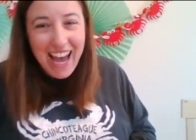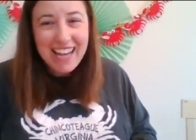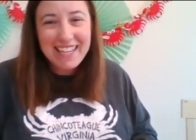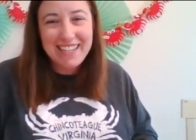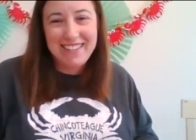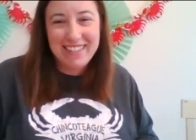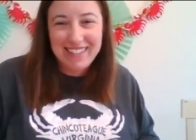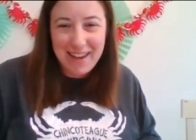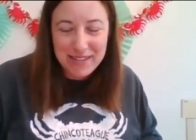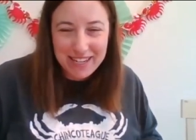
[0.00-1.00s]
And then you can
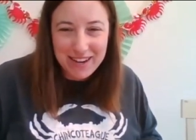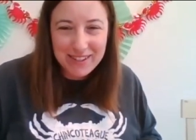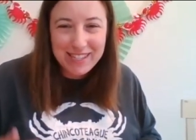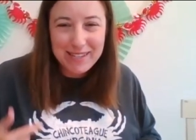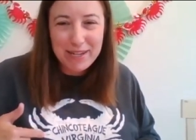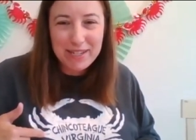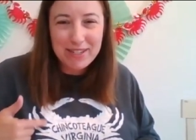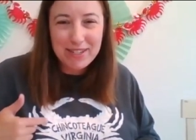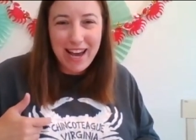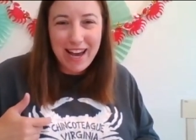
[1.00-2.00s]
let me know. Let's see, my
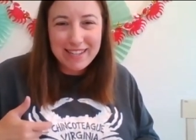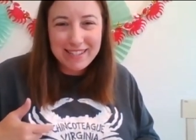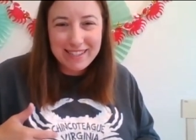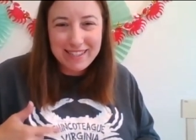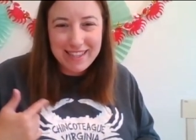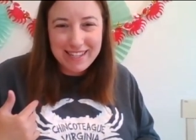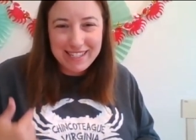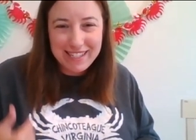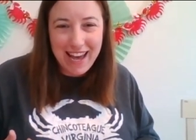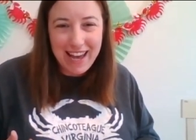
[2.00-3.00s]
shirt has
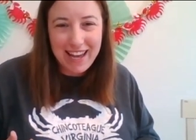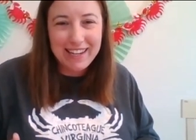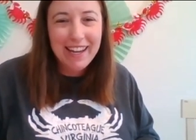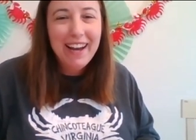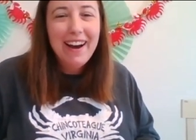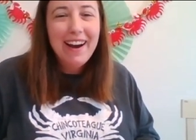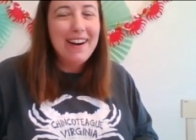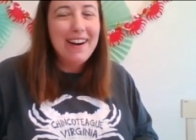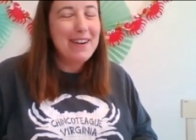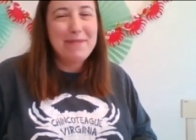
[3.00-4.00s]
the 10.
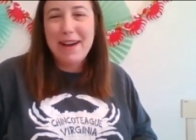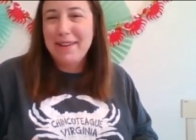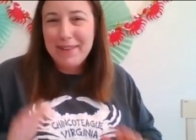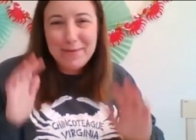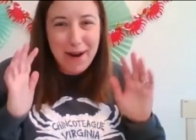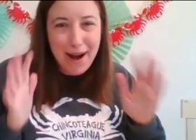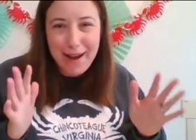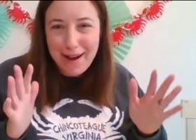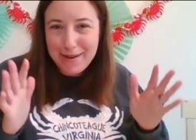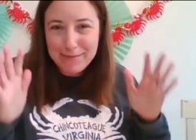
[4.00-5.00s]
Um, I don't know
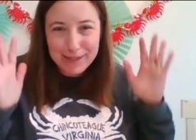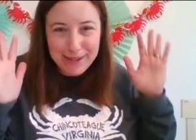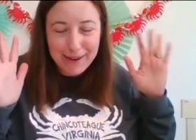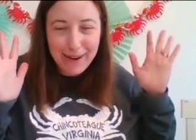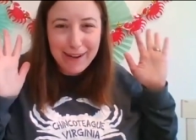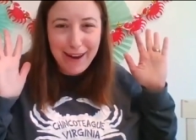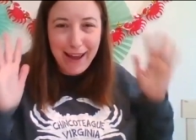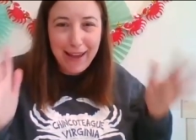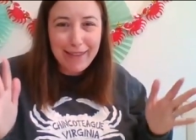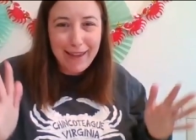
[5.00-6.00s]
why I am stuck on
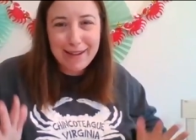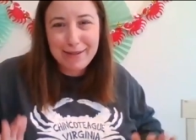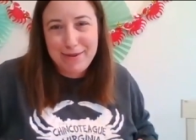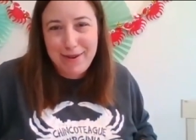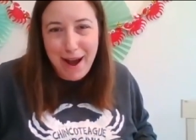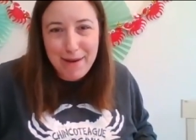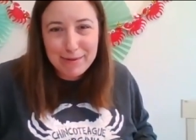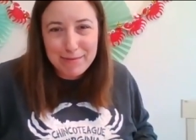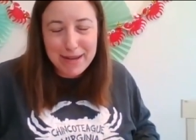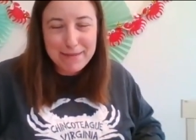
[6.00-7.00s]
eight legs of
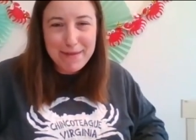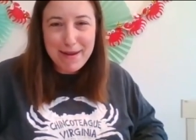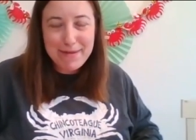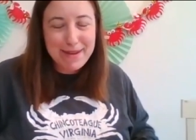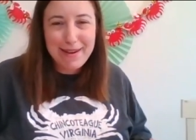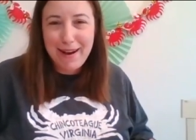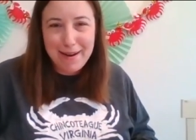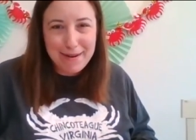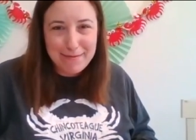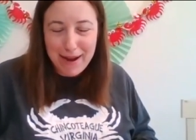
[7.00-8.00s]
crabs, but maybe
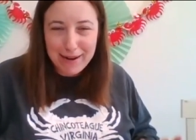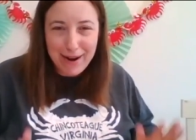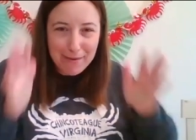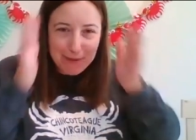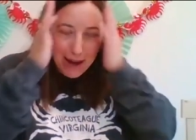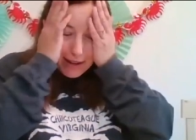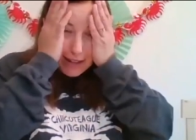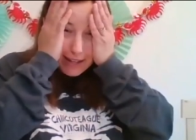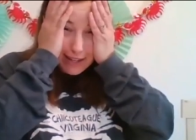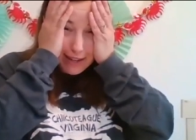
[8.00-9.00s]
uh, my crab got
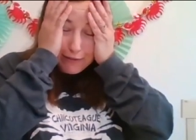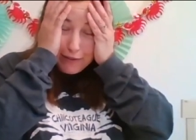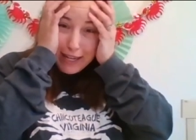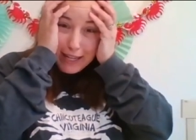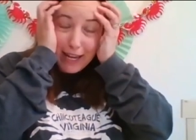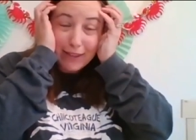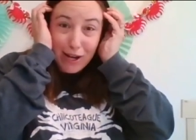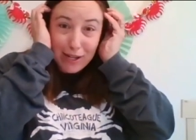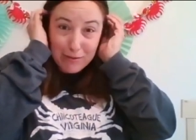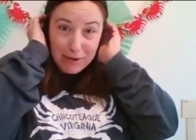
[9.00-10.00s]
in a fight and
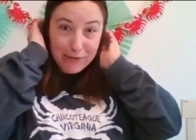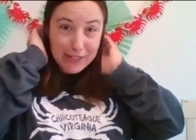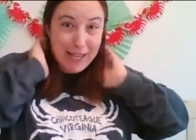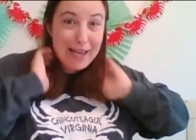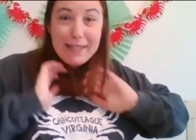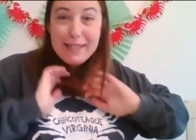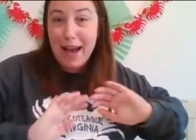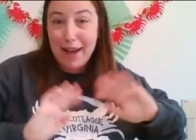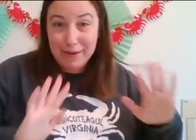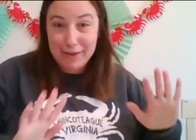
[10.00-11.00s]
lost one of his legs.
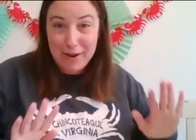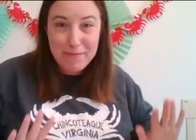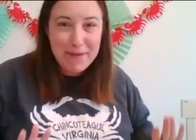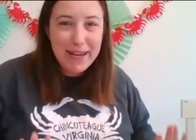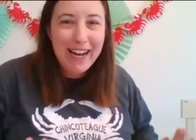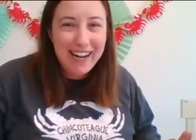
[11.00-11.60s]
I don't know, but